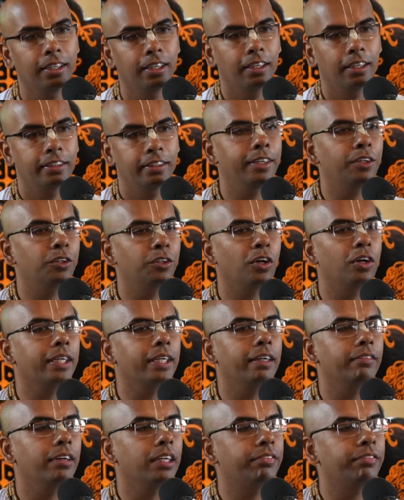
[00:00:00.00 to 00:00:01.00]
they do not
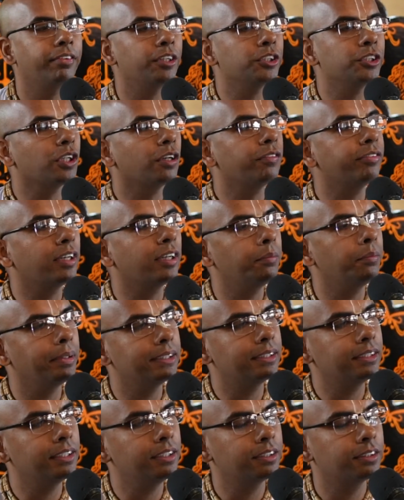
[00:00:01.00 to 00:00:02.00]
give any philosophical
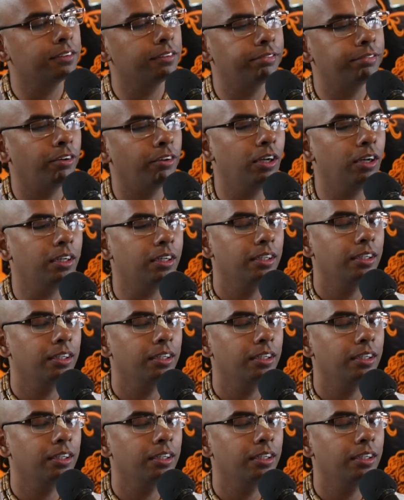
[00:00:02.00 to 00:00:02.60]
basis for